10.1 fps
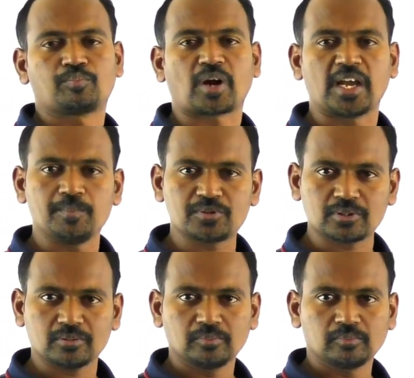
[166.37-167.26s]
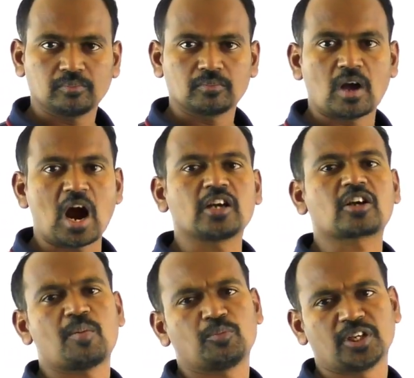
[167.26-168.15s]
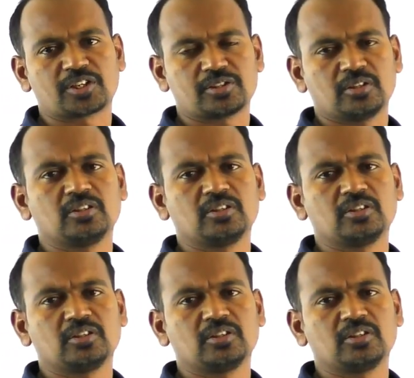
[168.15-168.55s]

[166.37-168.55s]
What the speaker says: Primes and composites.